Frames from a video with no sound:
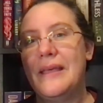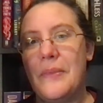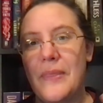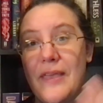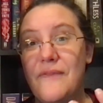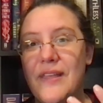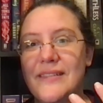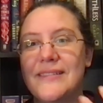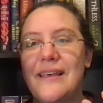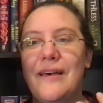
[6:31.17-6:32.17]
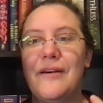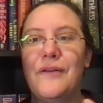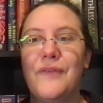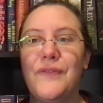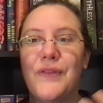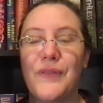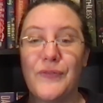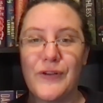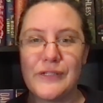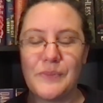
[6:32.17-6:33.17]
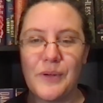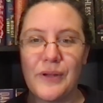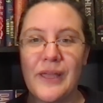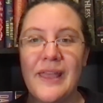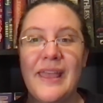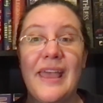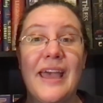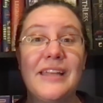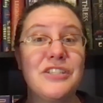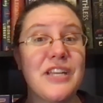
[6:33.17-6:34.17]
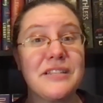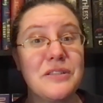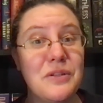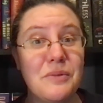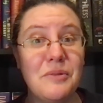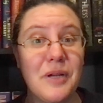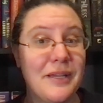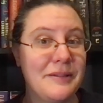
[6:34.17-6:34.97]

the events of the first book and she has a new